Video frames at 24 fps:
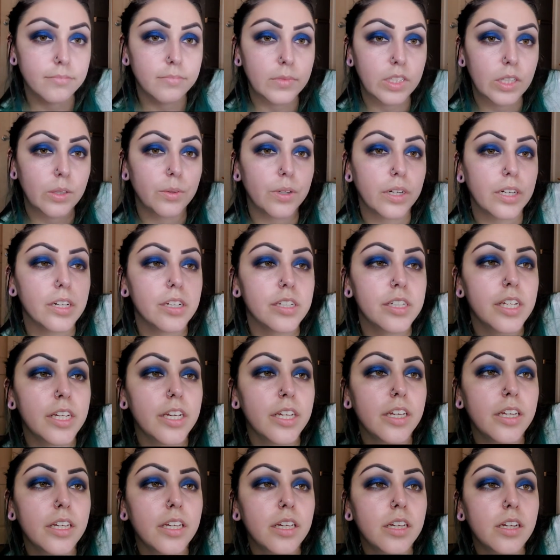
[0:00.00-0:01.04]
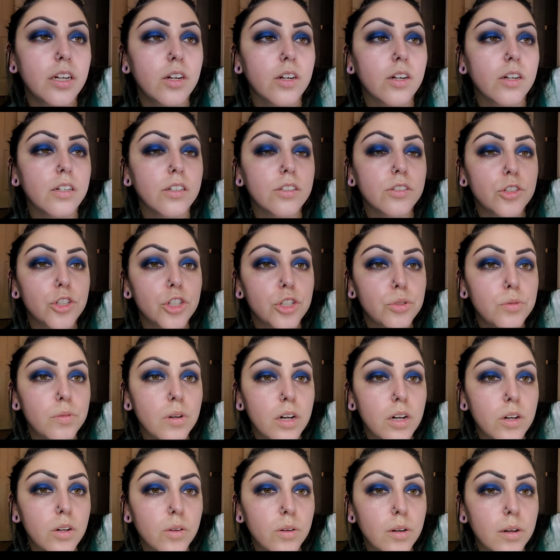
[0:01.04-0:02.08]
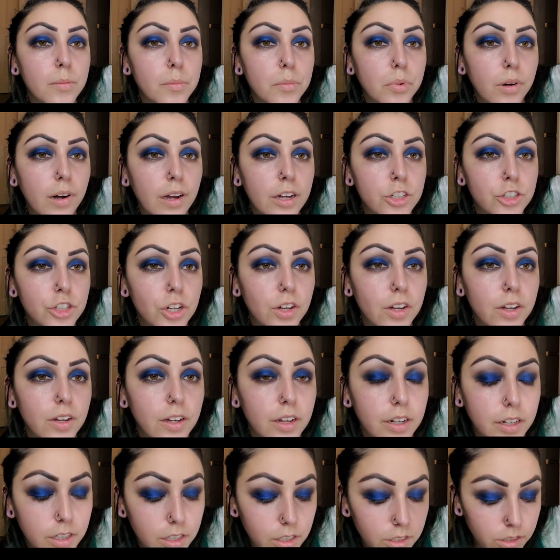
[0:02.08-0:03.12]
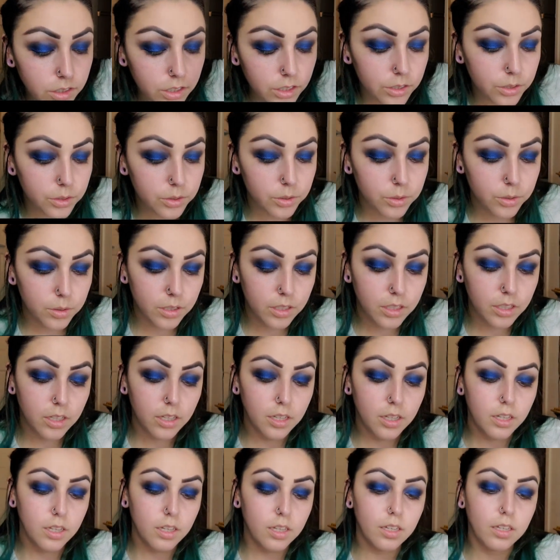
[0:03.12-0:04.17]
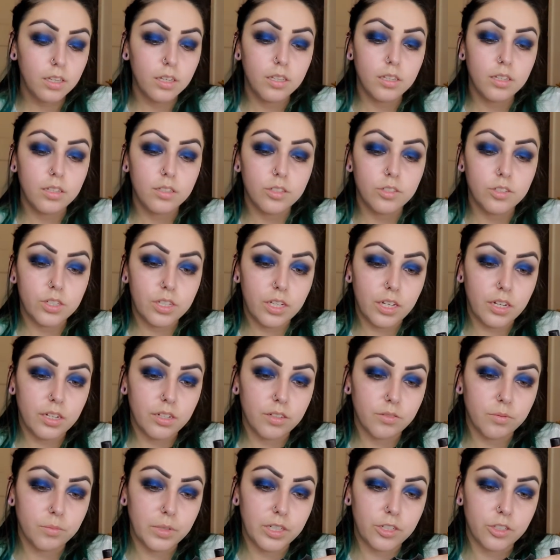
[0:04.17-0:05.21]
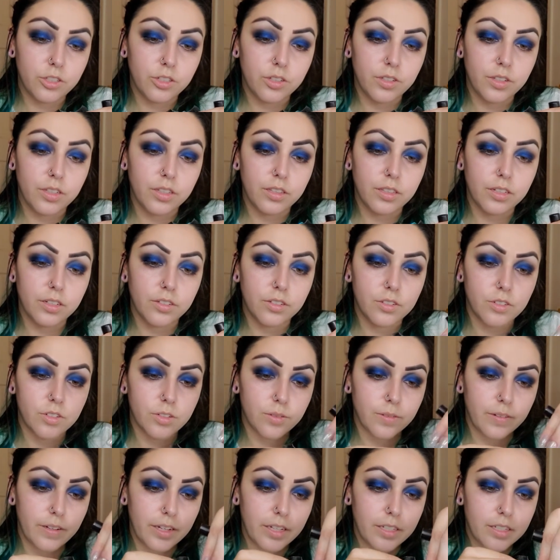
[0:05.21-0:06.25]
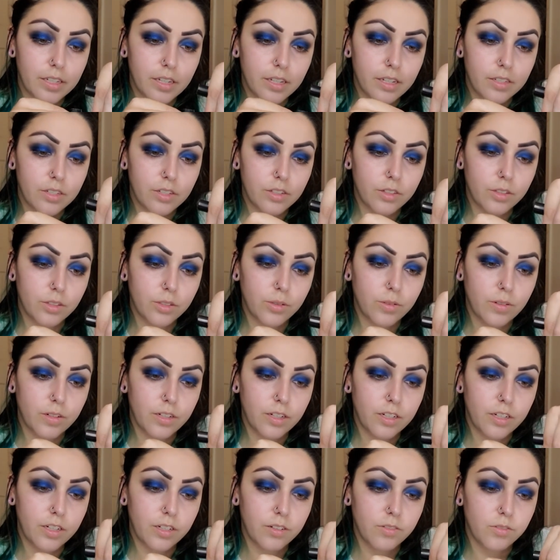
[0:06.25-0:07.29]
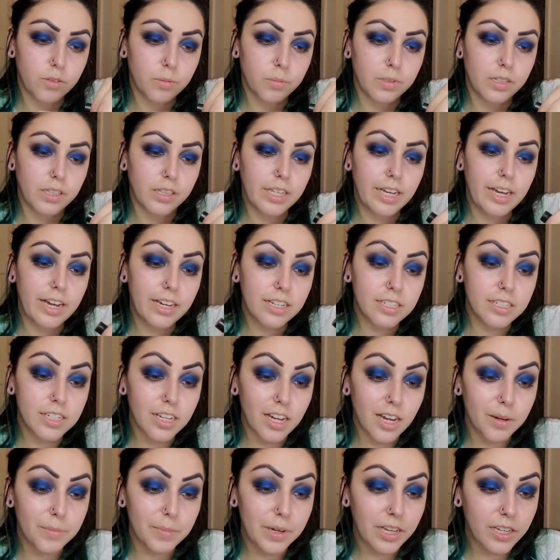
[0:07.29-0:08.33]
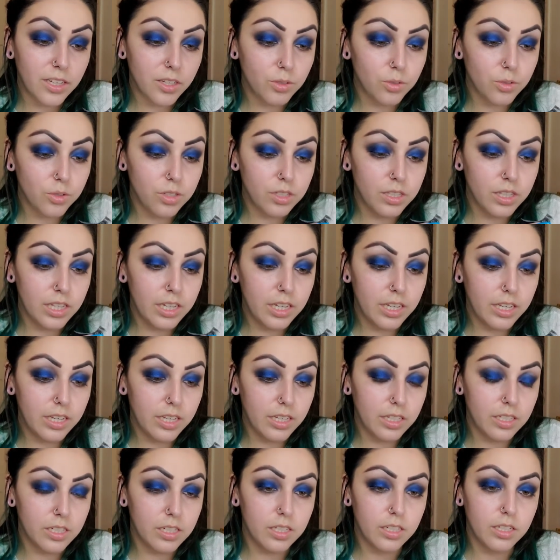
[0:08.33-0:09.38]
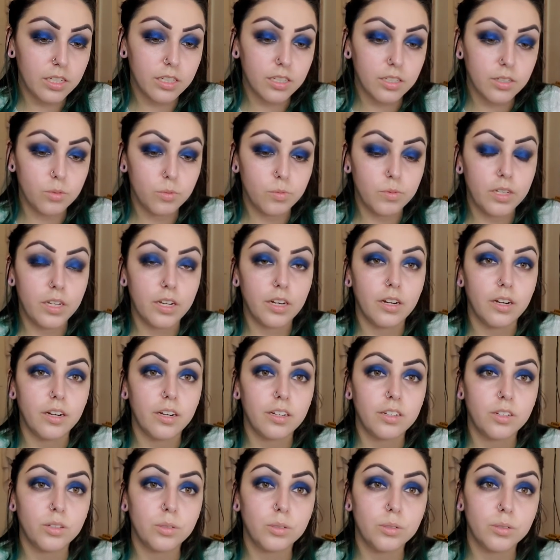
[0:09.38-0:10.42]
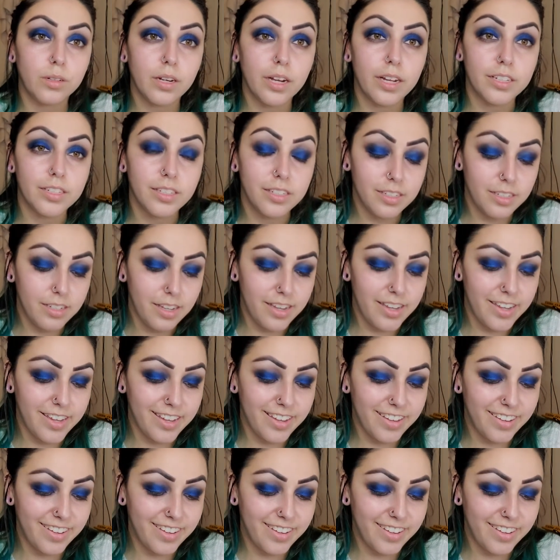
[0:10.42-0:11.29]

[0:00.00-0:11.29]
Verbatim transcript: we're gonna take our Duo Brush On Glue just kind of make sure that there's no excess glue on here from the last time I used these because we are crusty.